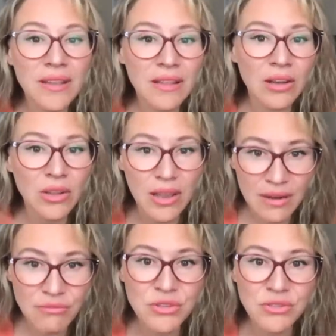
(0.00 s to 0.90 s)
find out
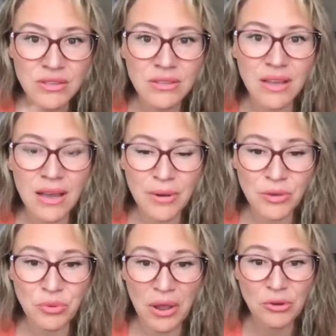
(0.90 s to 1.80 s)
everything
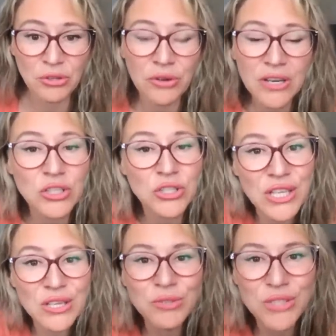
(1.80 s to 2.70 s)
about primary directions.
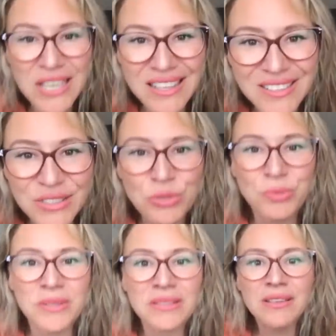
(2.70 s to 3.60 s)
Can you tell us,
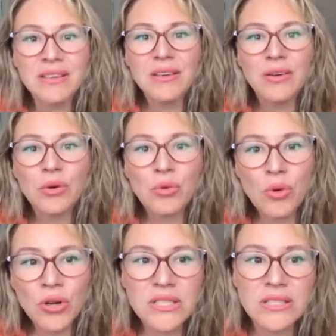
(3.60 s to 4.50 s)
Rumen,
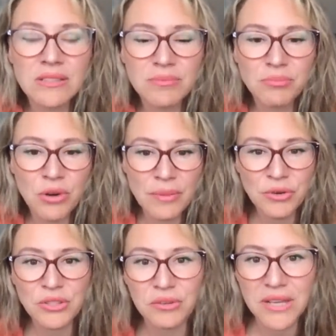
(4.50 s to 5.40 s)
what is
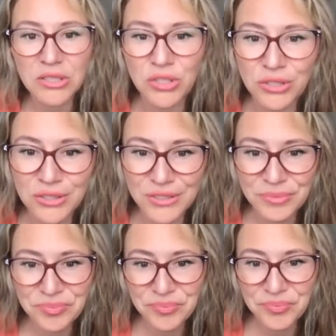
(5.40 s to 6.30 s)
primary directions?